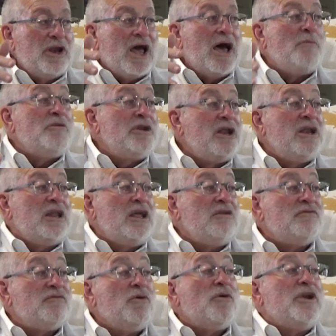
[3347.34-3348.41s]
But I'm going to
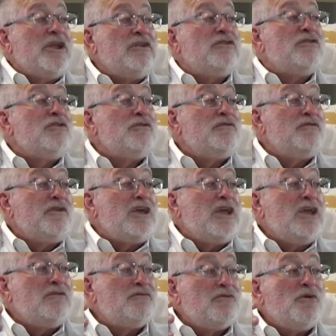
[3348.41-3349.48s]
need 42
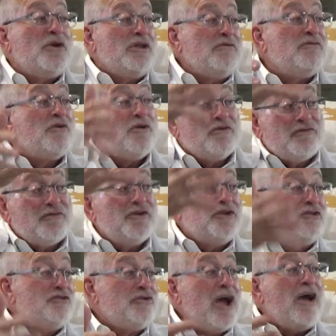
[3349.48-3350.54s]
feet, 44
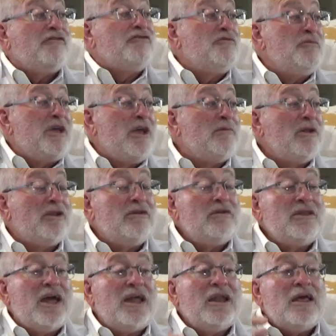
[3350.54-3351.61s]
foot draft to be able
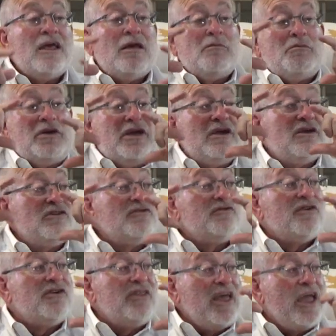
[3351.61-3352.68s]
to do that
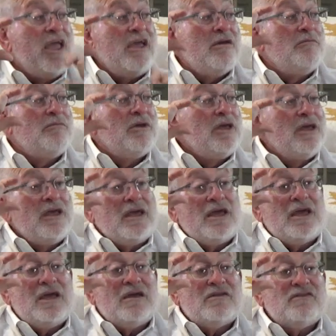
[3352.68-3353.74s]
because for them,
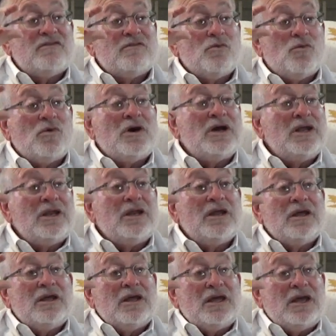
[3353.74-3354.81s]
it's
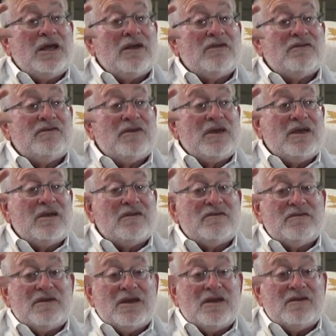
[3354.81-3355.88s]
one, it's
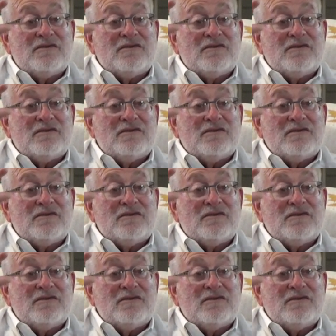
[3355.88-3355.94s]
it's